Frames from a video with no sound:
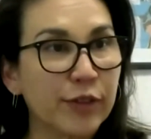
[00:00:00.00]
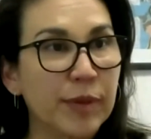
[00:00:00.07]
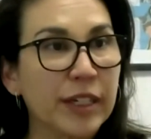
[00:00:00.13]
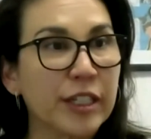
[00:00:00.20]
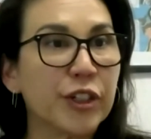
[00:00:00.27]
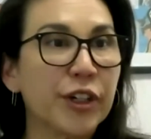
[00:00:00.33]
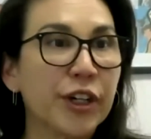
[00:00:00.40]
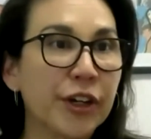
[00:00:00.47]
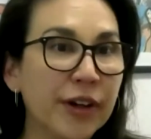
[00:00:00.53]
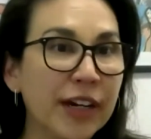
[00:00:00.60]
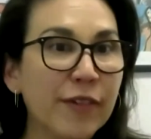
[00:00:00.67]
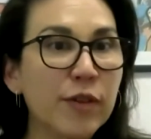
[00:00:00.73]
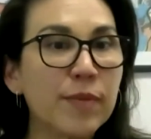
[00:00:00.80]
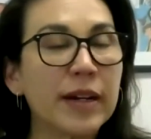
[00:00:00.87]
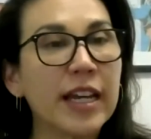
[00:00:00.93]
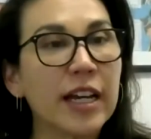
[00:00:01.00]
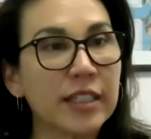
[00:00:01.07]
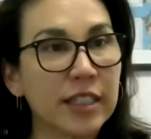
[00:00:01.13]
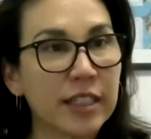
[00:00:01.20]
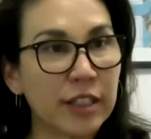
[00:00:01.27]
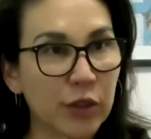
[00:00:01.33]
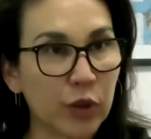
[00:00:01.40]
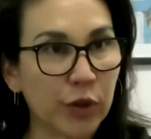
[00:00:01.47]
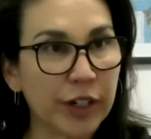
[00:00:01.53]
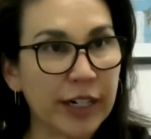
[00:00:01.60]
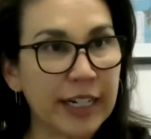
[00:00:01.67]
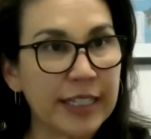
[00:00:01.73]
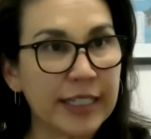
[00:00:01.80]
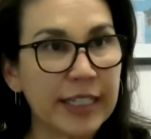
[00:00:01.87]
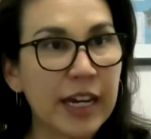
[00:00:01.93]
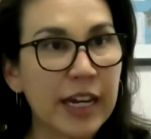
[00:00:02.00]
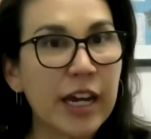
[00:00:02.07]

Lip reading: because you're hearing everybody else's stories,